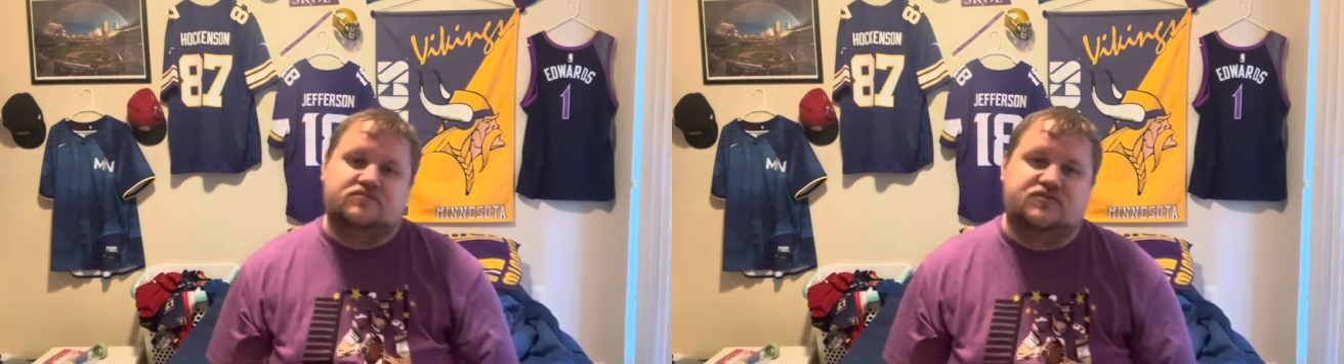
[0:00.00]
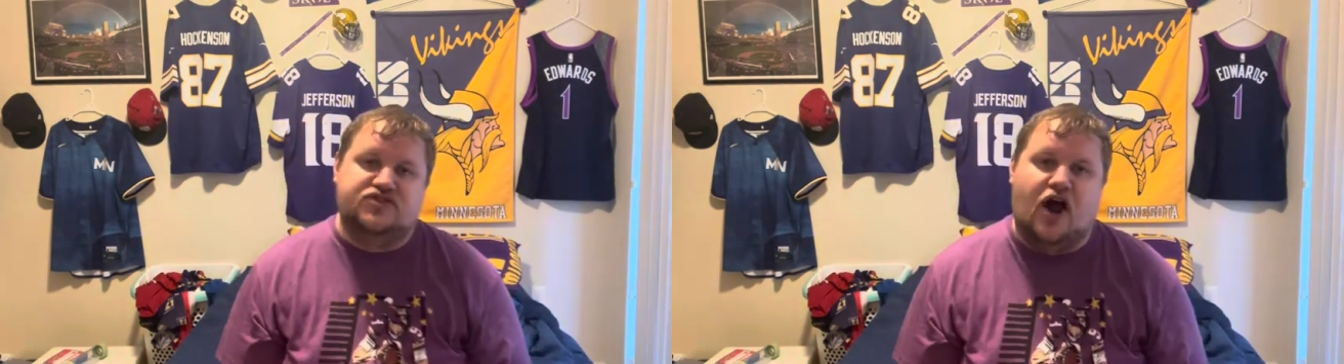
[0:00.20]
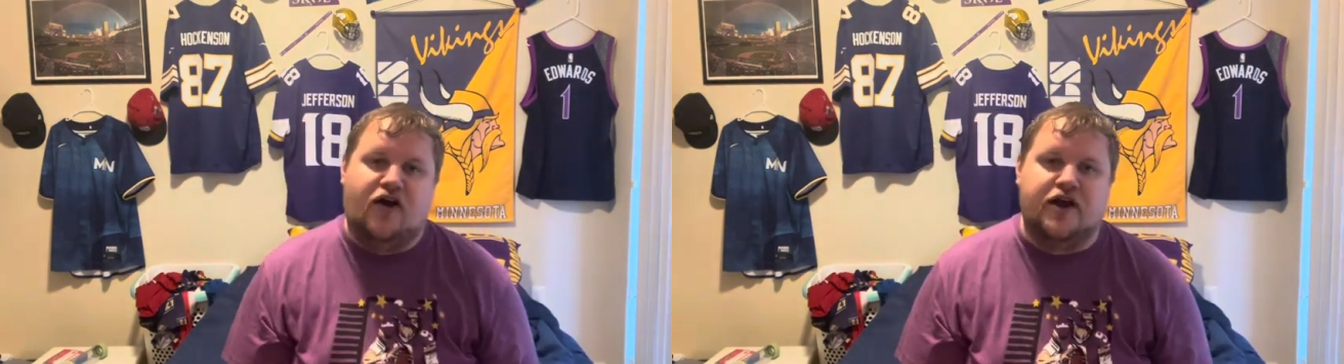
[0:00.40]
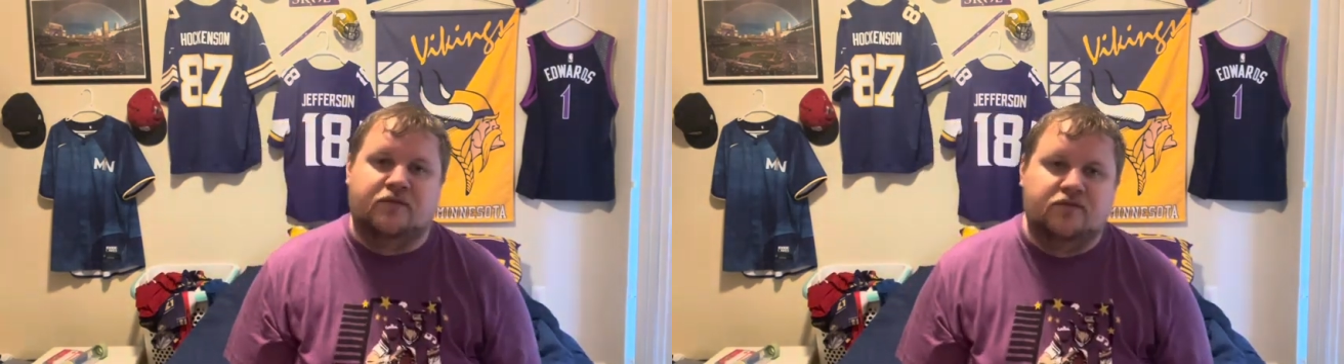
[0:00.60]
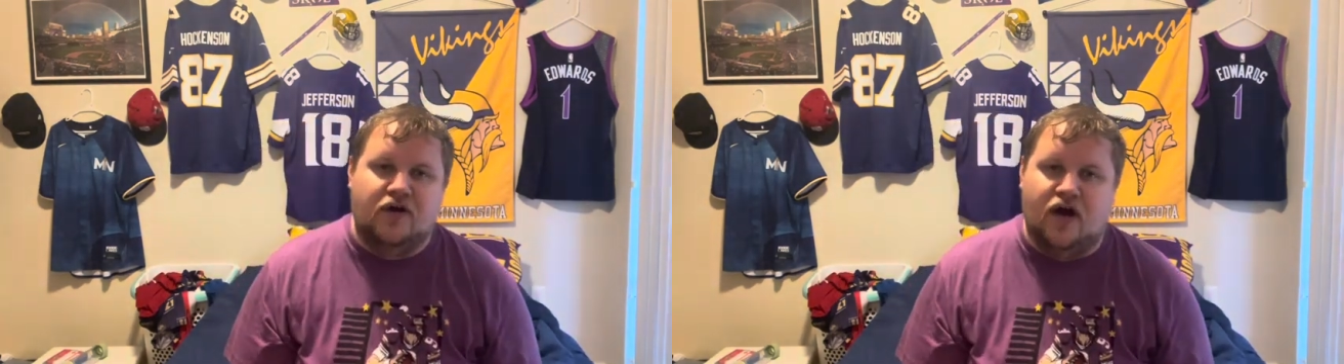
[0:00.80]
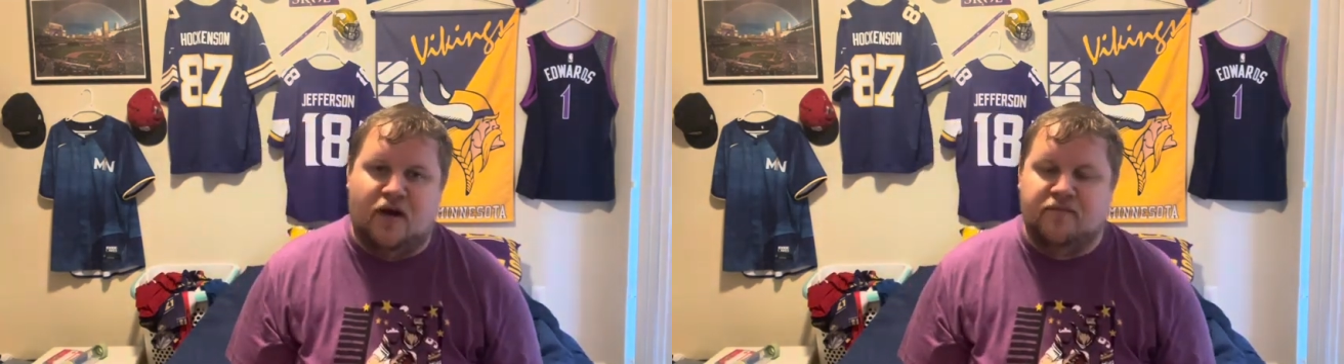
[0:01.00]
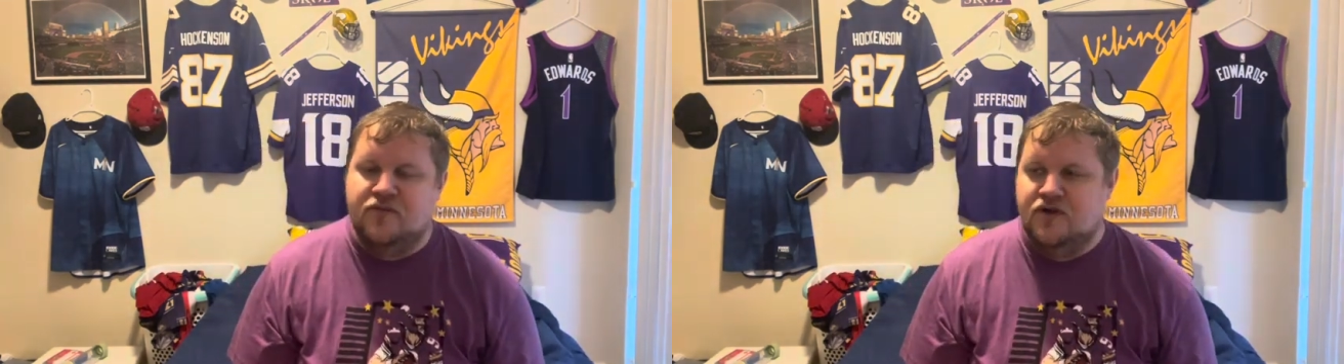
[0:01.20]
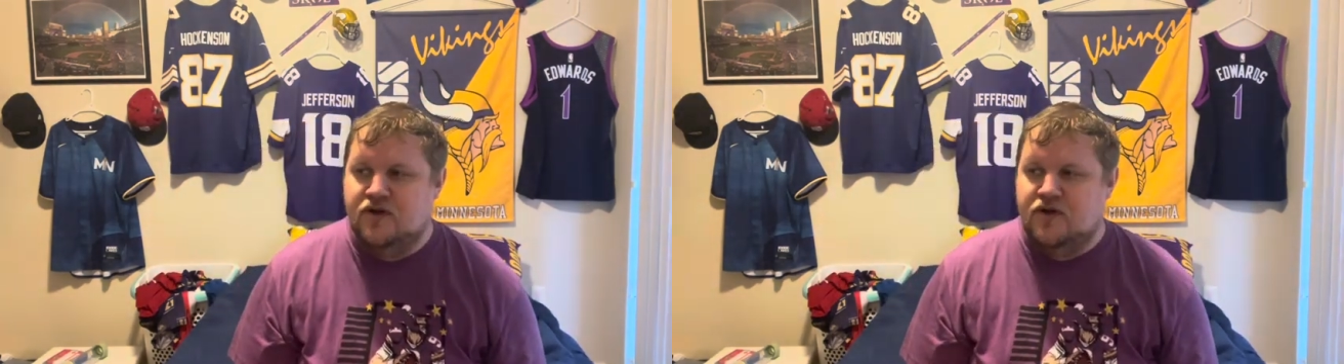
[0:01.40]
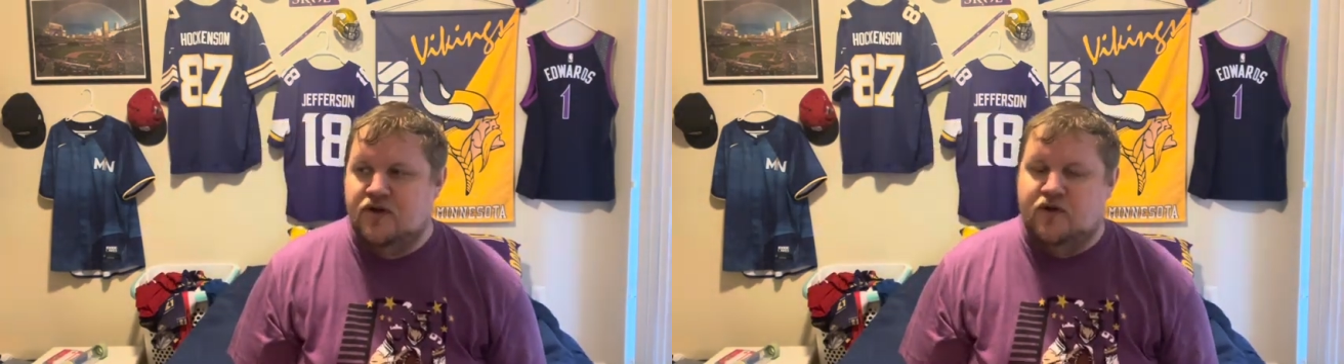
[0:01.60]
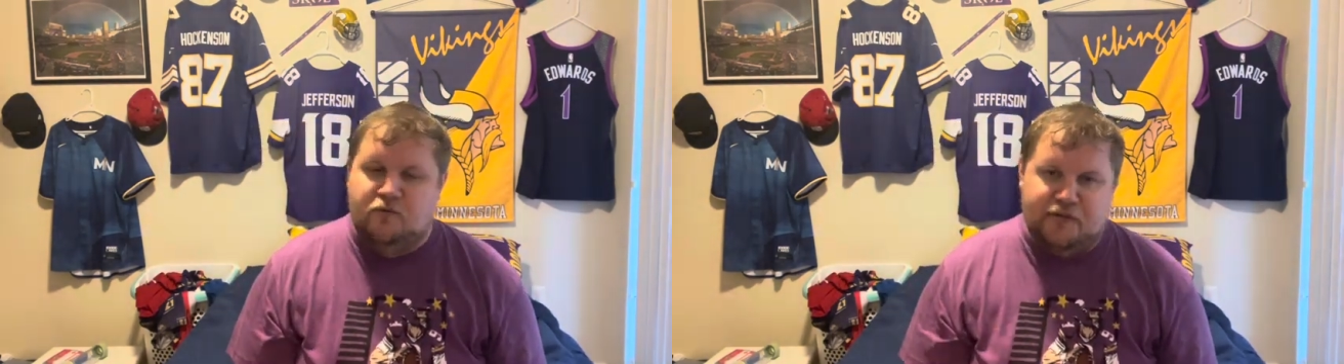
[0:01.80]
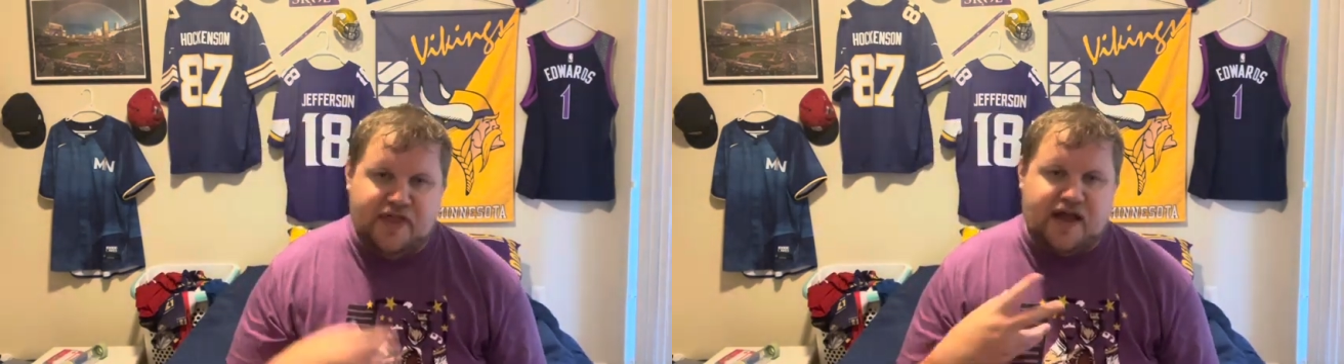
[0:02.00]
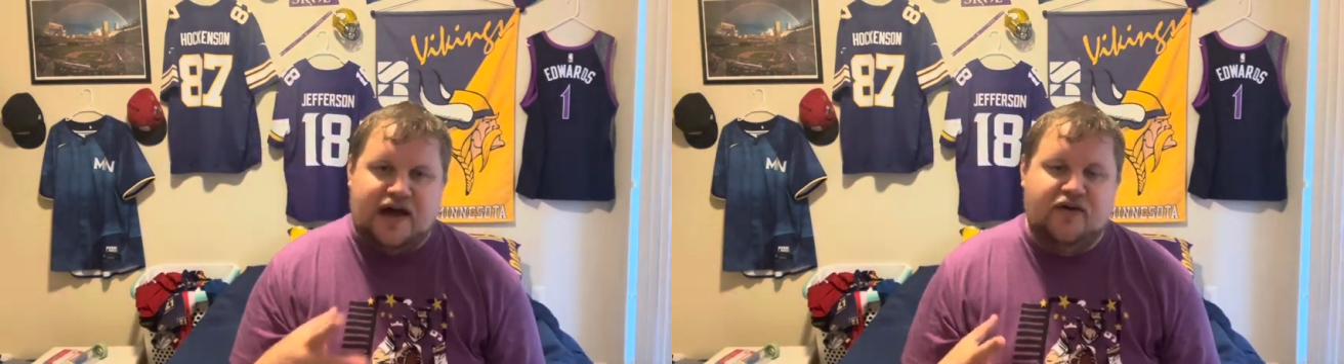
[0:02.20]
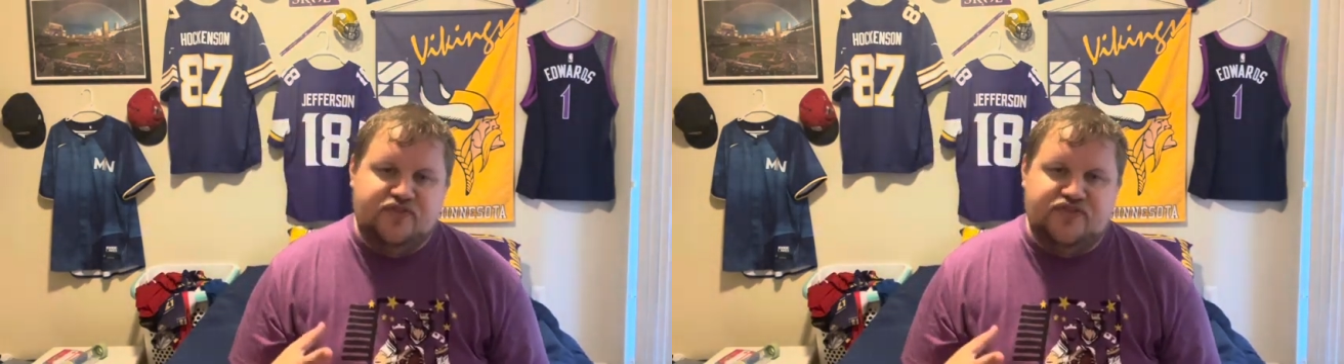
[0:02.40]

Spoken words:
Sorry. But like I was